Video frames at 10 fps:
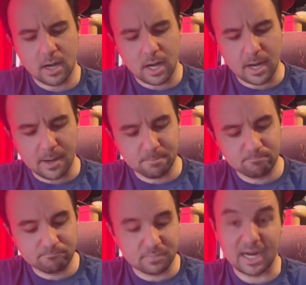
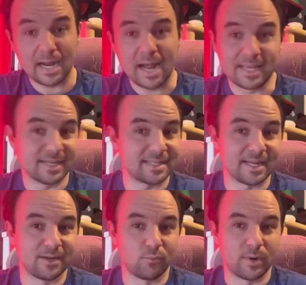Um, but I, I guess I
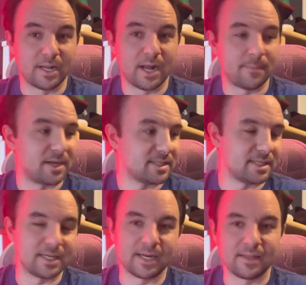didn't win it. I'm not
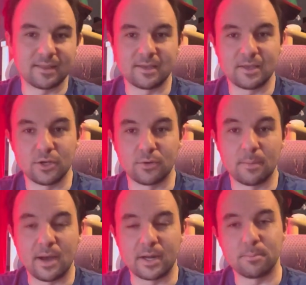seeing anything here
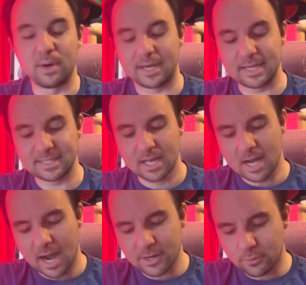about it. But guys,
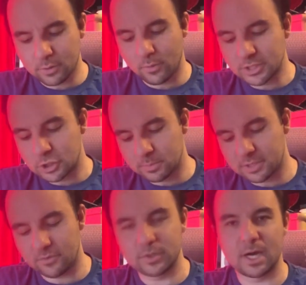I don't want to waste too much
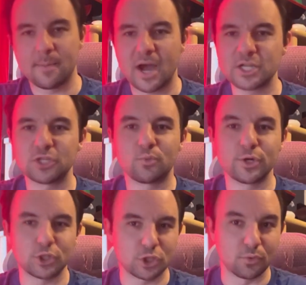of your time. I just wanted
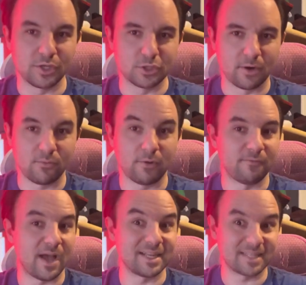to show these off real
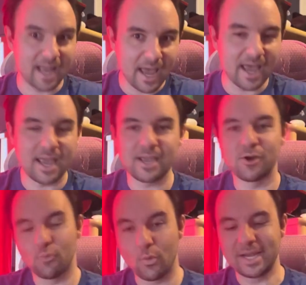fast.
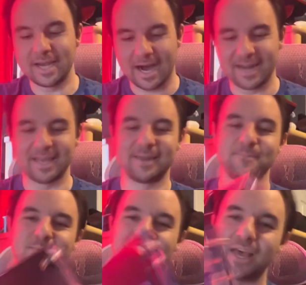Hey, we got it.
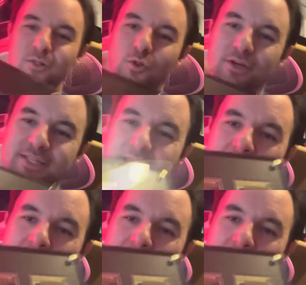It looks